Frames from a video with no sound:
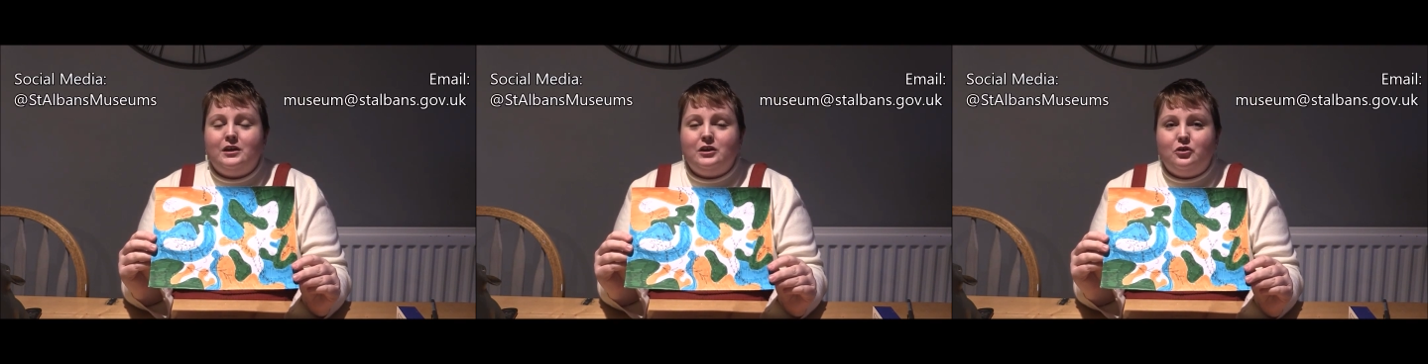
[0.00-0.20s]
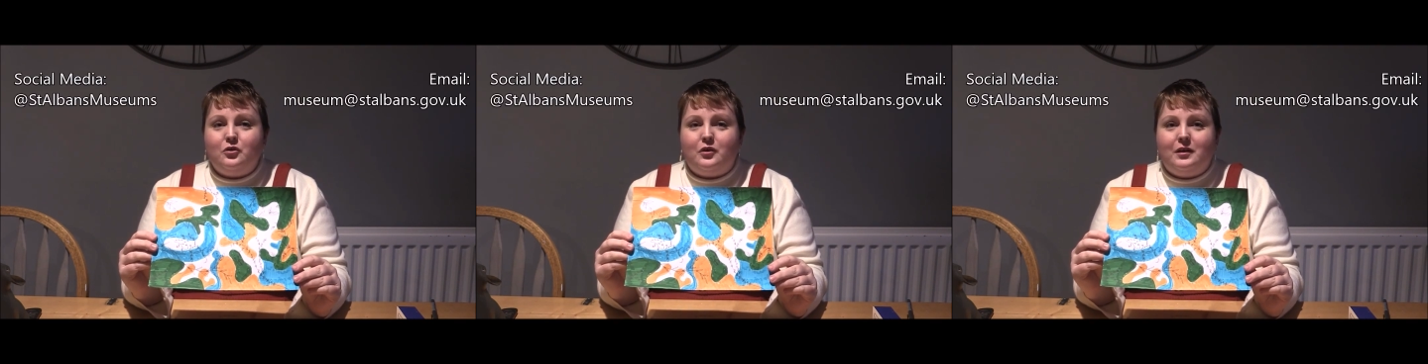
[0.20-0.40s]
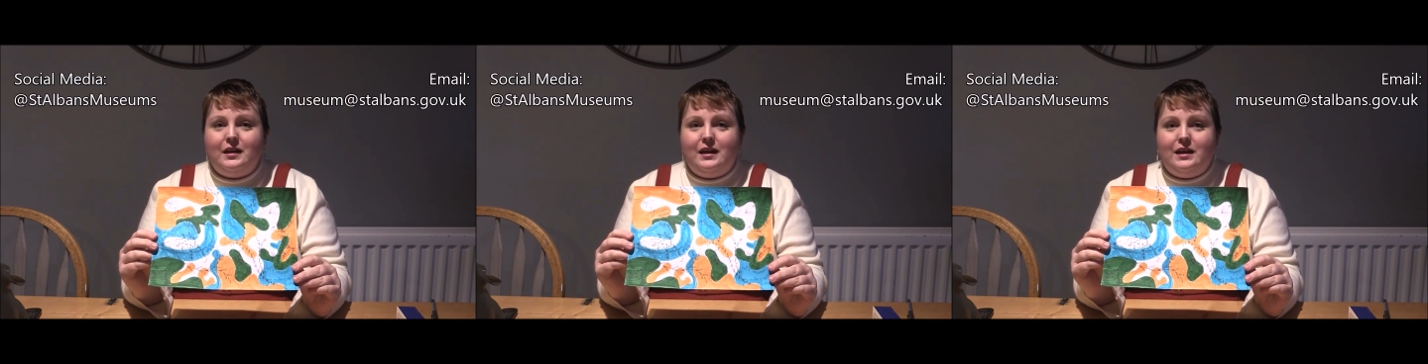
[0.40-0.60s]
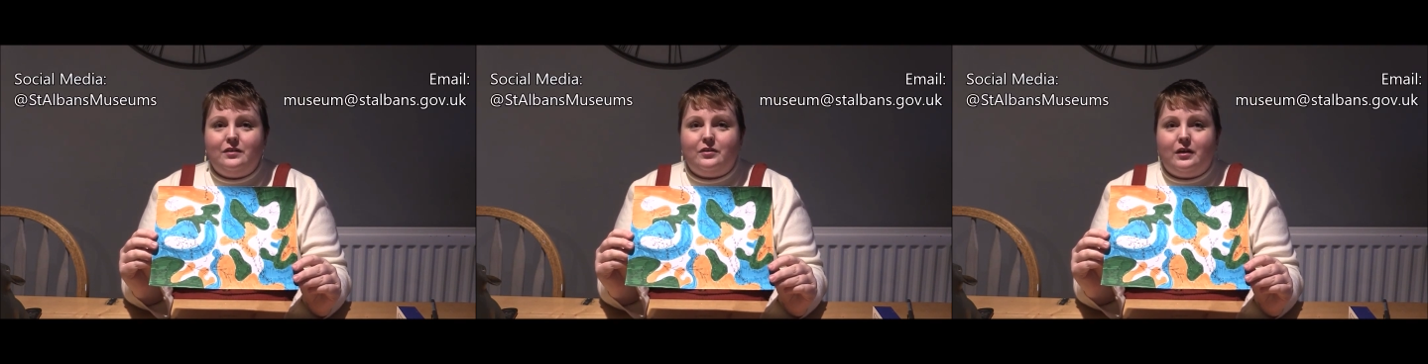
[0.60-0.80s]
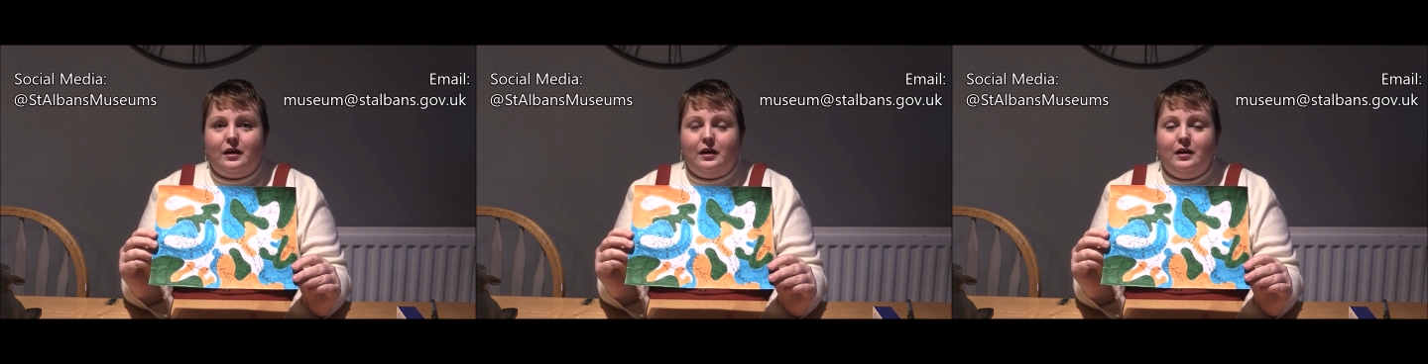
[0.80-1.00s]
You can
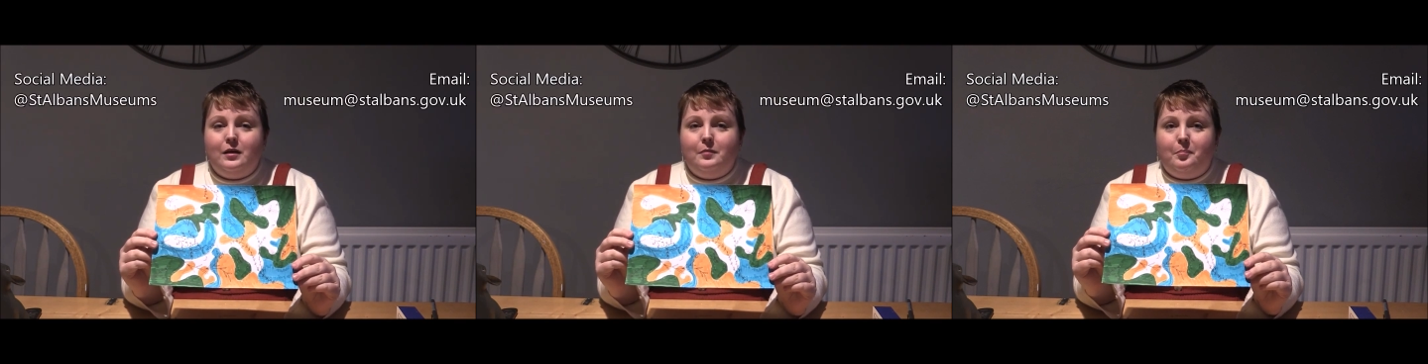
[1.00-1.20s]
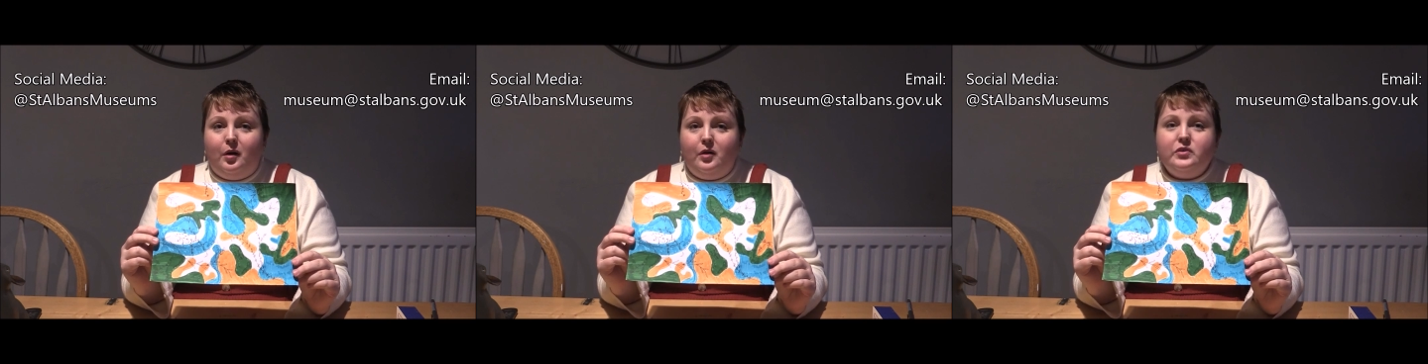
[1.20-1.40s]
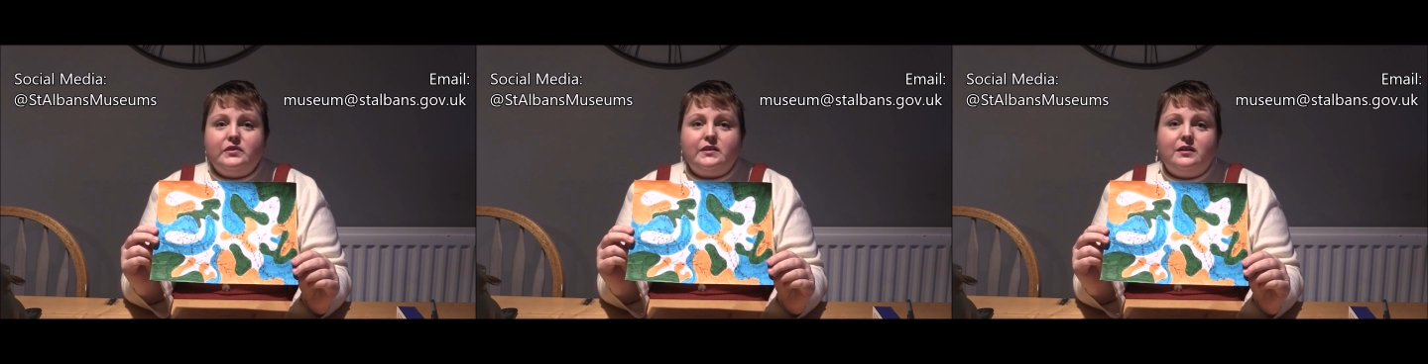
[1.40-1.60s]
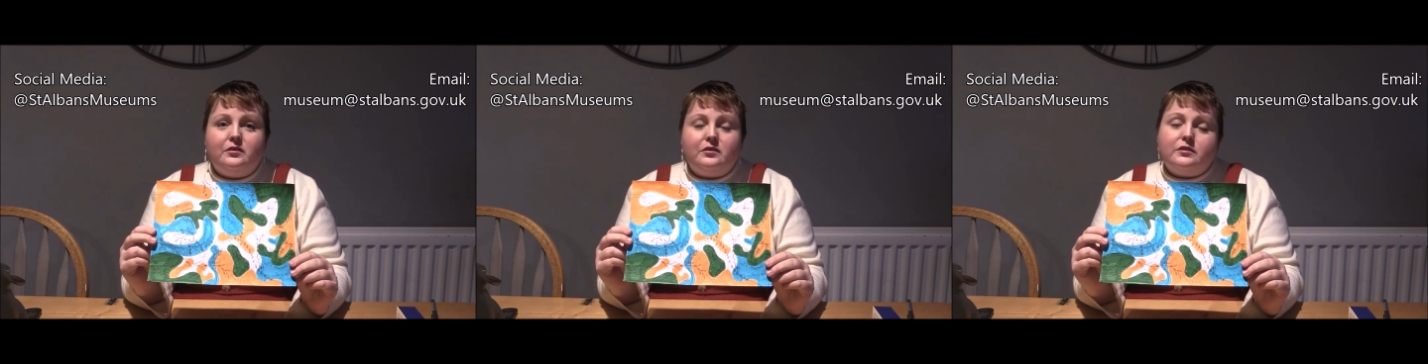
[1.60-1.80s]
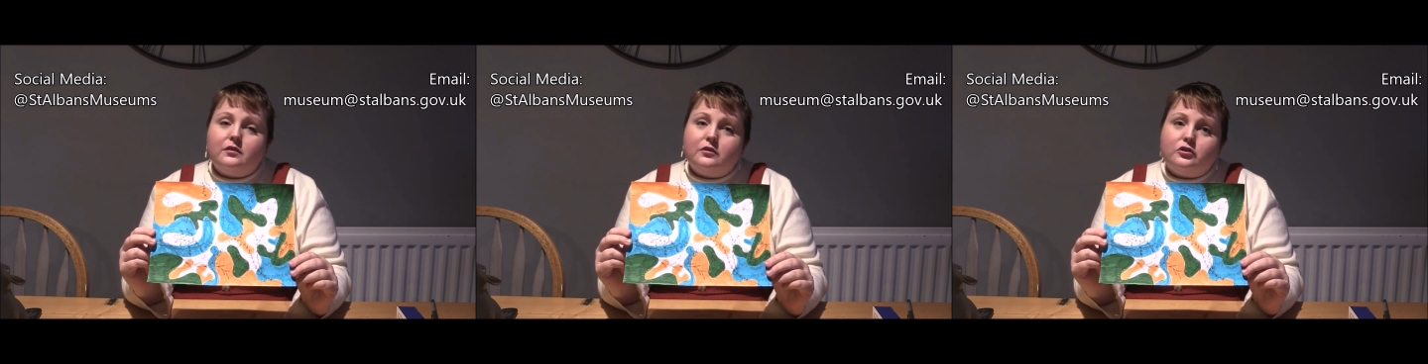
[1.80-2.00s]
either post it
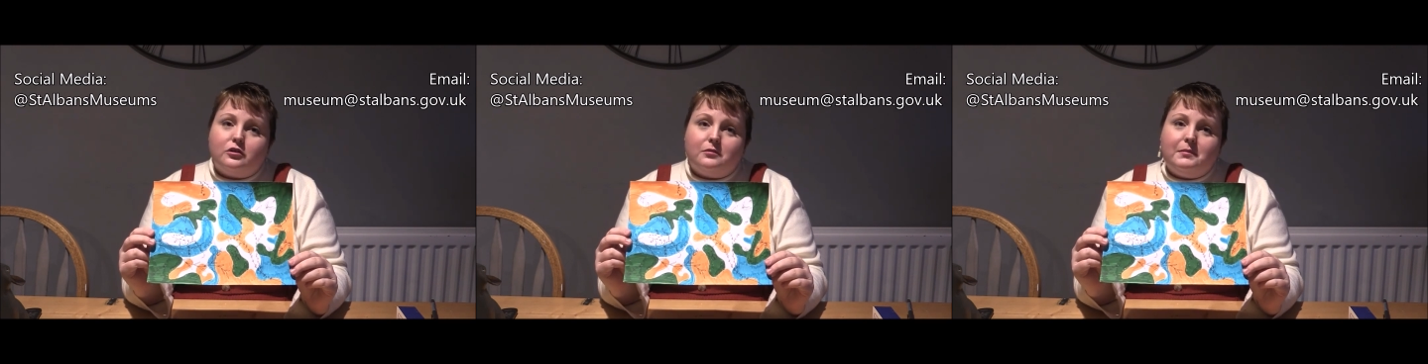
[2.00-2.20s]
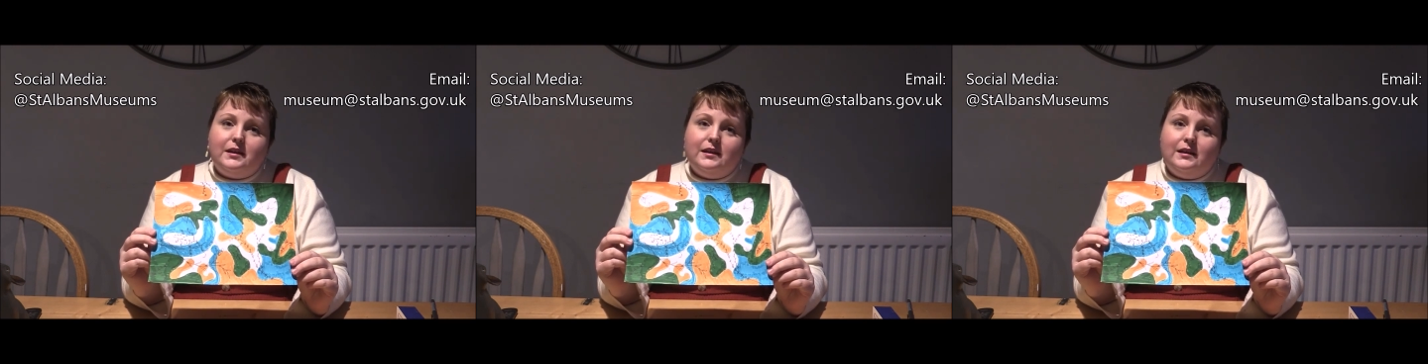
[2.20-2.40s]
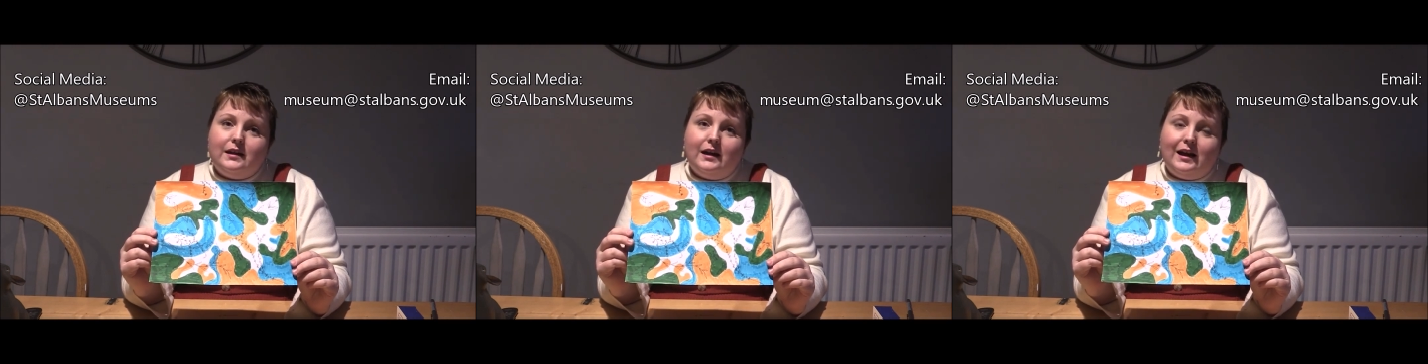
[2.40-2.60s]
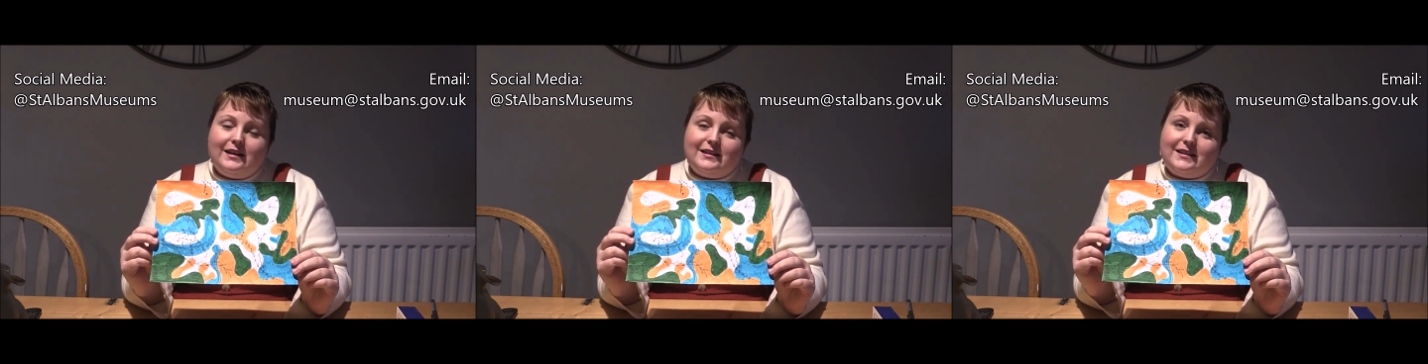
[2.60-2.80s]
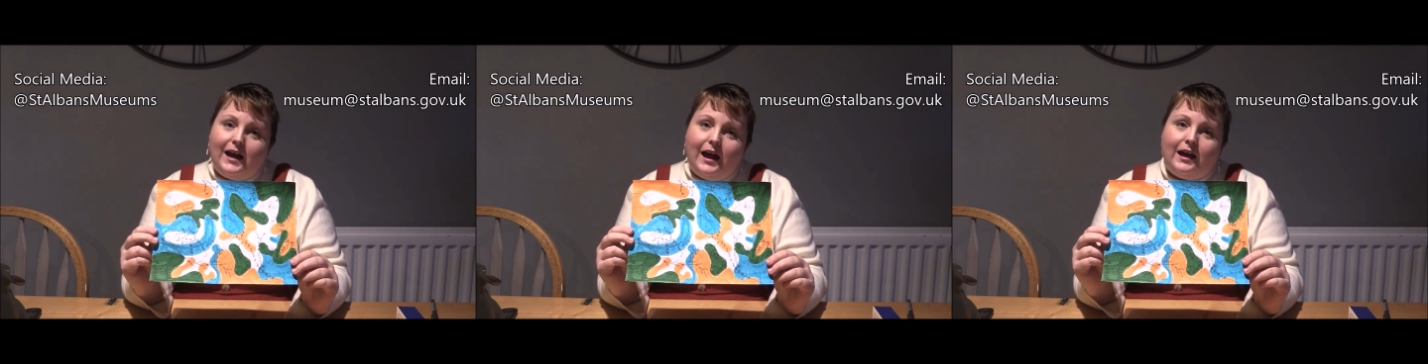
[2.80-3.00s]
on social media and
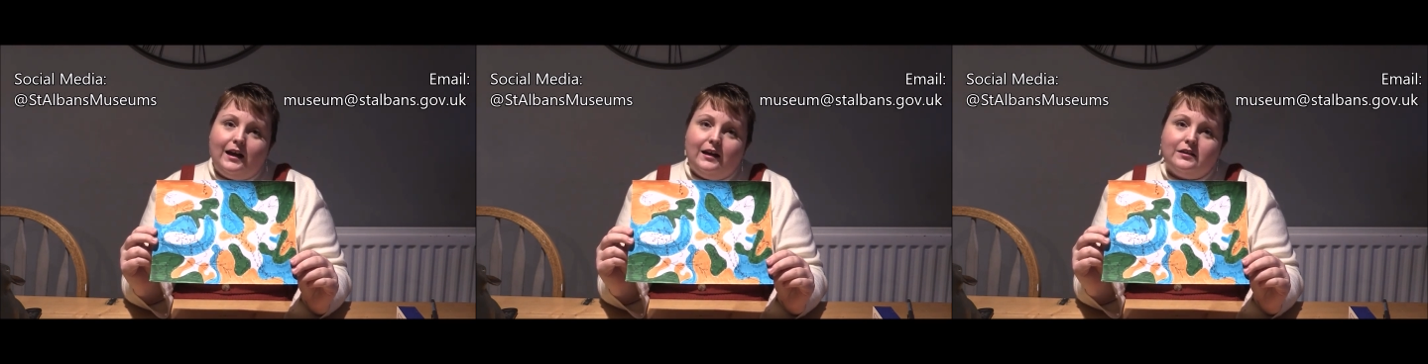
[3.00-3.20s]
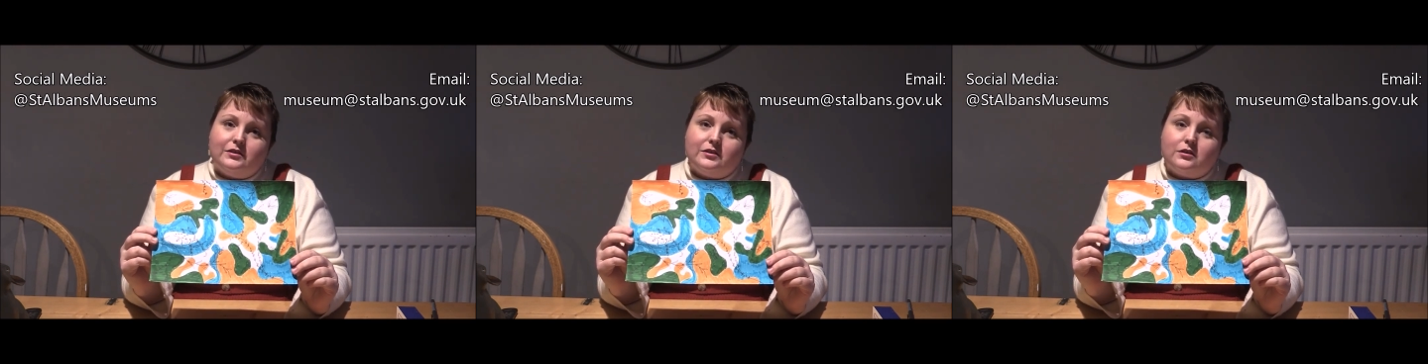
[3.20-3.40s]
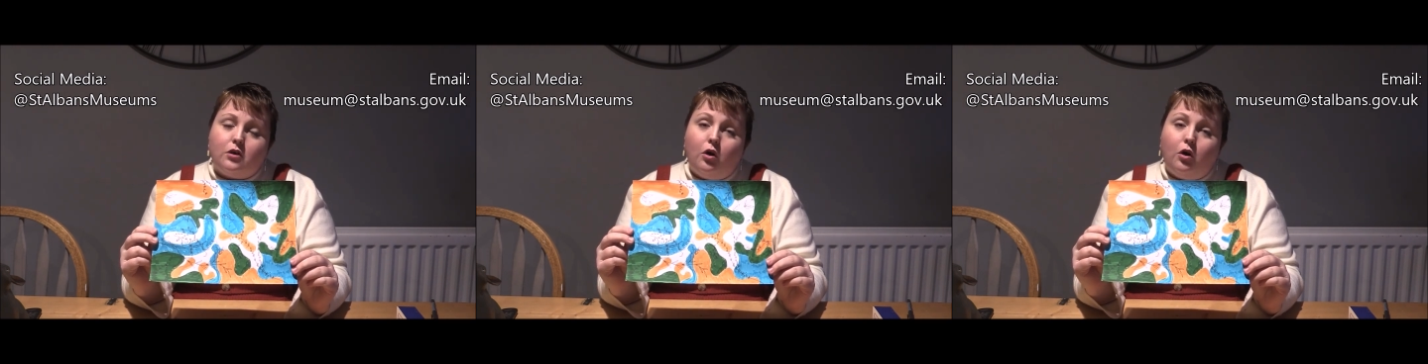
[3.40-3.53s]
tag us,